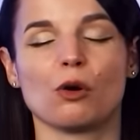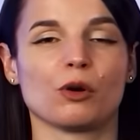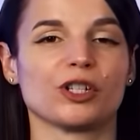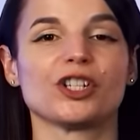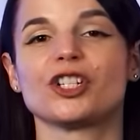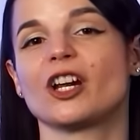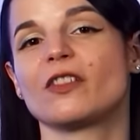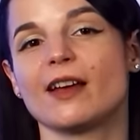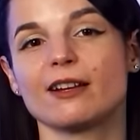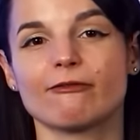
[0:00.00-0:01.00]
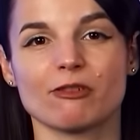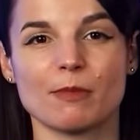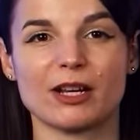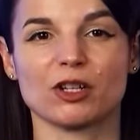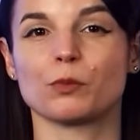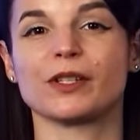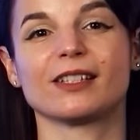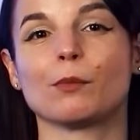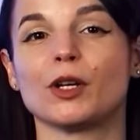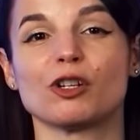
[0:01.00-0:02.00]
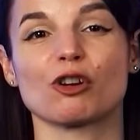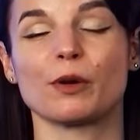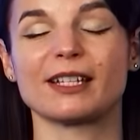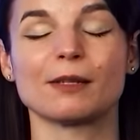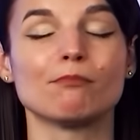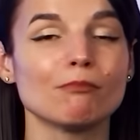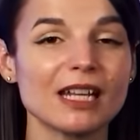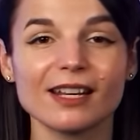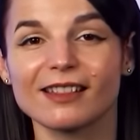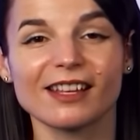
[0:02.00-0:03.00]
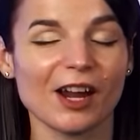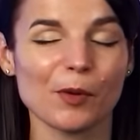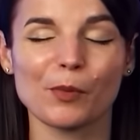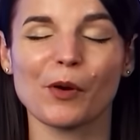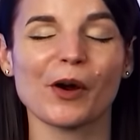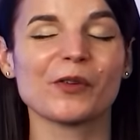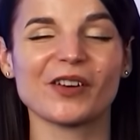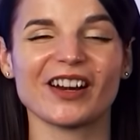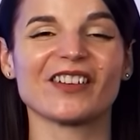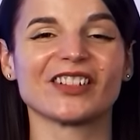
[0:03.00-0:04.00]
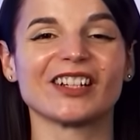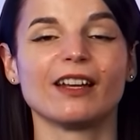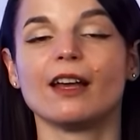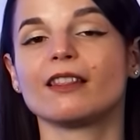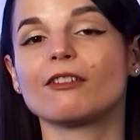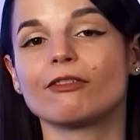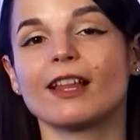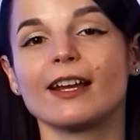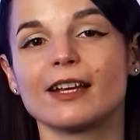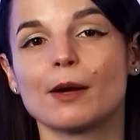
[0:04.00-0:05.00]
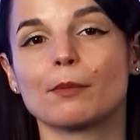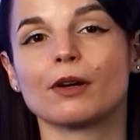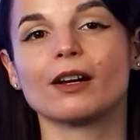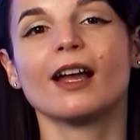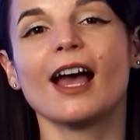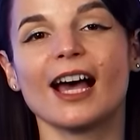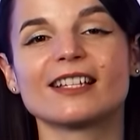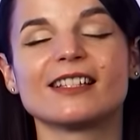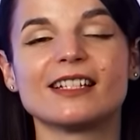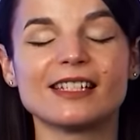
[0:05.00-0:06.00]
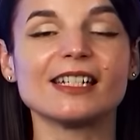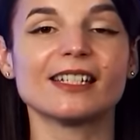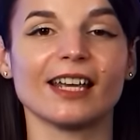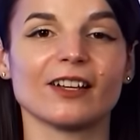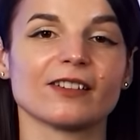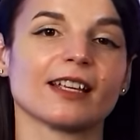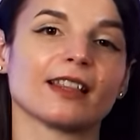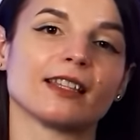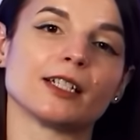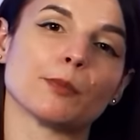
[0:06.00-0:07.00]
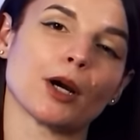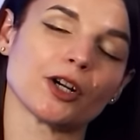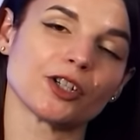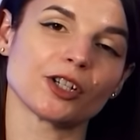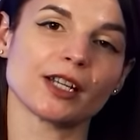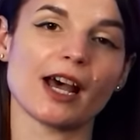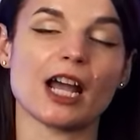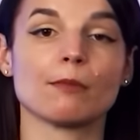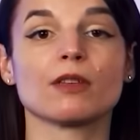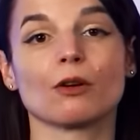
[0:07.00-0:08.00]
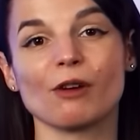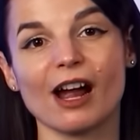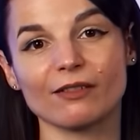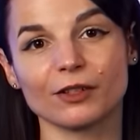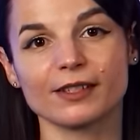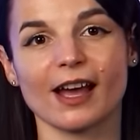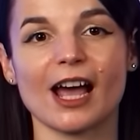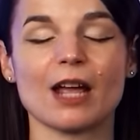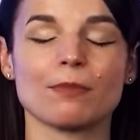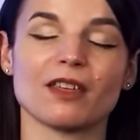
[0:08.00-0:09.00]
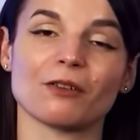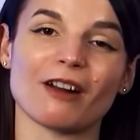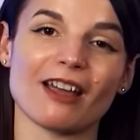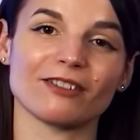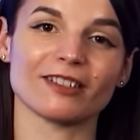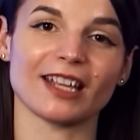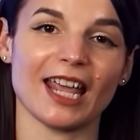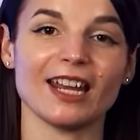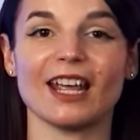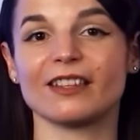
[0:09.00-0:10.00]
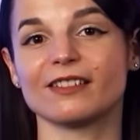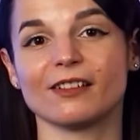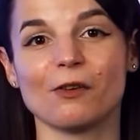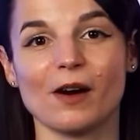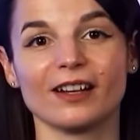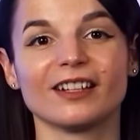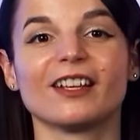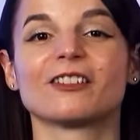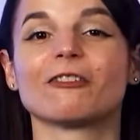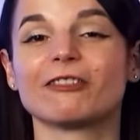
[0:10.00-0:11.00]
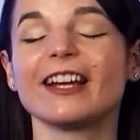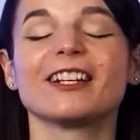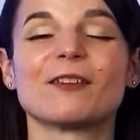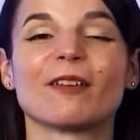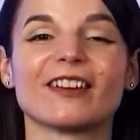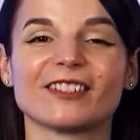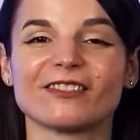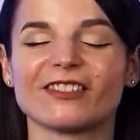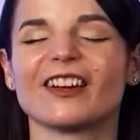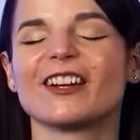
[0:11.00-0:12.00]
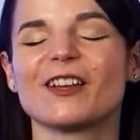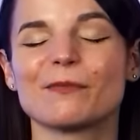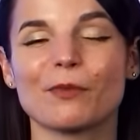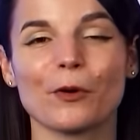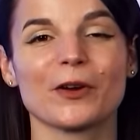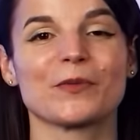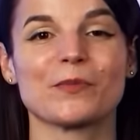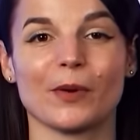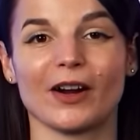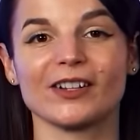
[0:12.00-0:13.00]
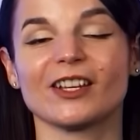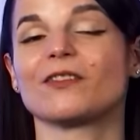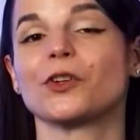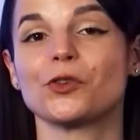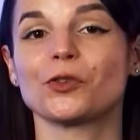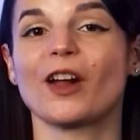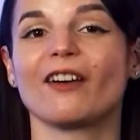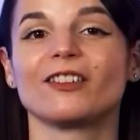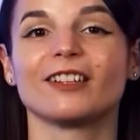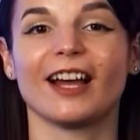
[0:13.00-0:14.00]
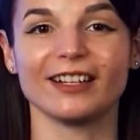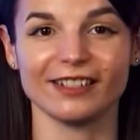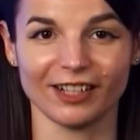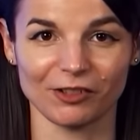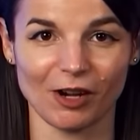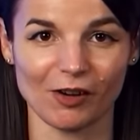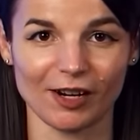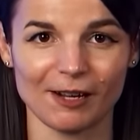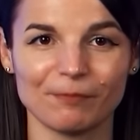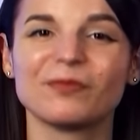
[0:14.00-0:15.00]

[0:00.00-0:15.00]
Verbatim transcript: or to share that information with someone you're going to meet at the airport, whatever. The flight number has the details like the departure time, the arrival gate, and so on. So a flight number is a very important part of your travel itinerary.